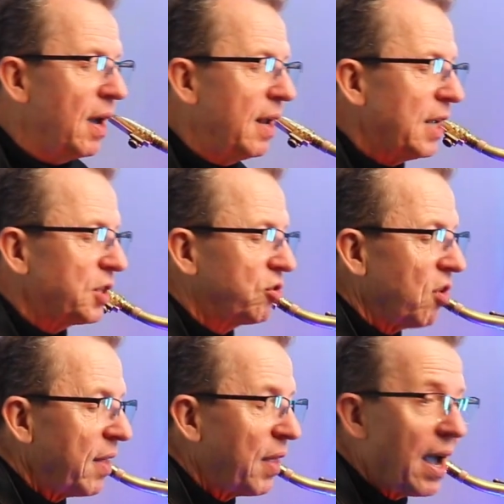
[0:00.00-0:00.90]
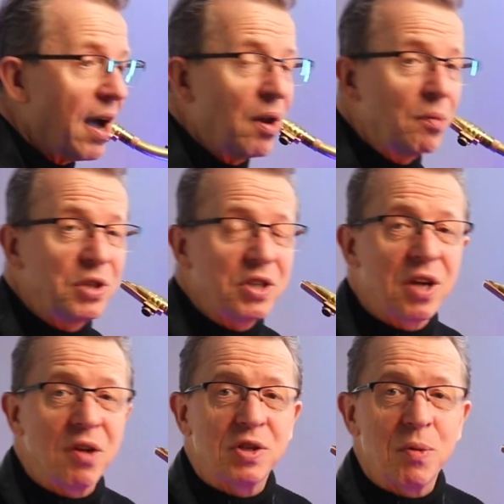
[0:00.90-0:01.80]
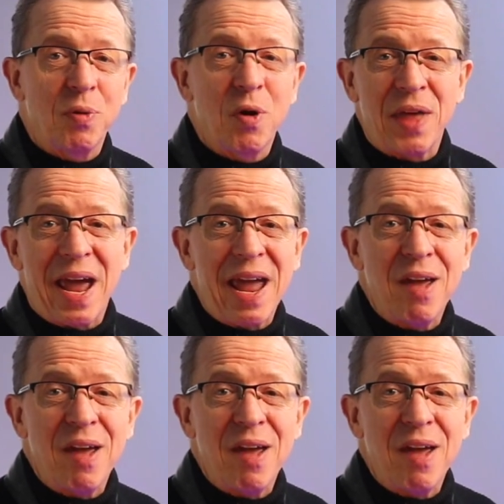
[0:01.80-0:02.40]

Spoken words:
And let's try that. And I'm just going to put that